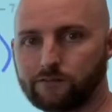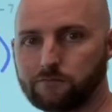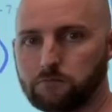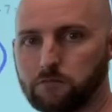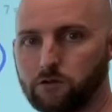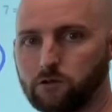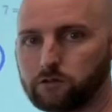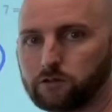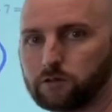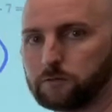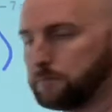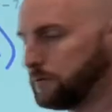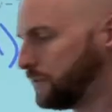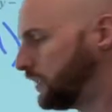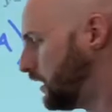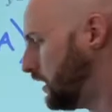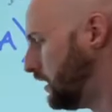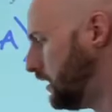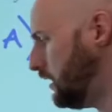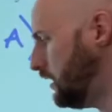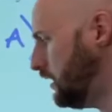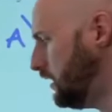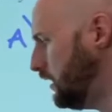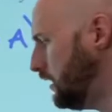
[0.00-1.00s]

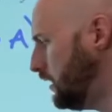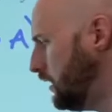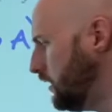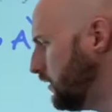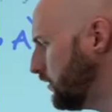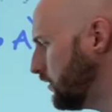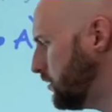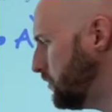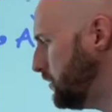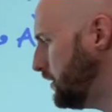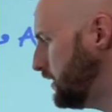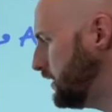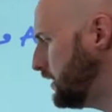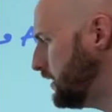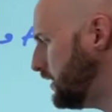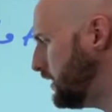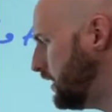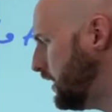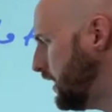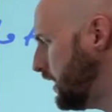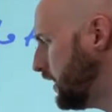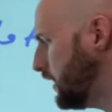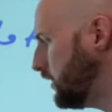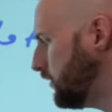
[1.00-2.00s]
multiplies to be
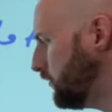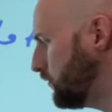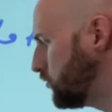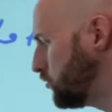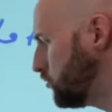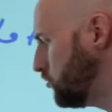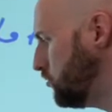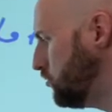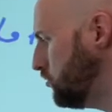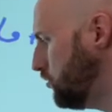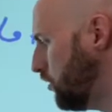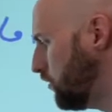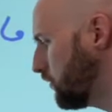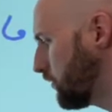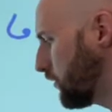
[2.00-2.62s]
-2 over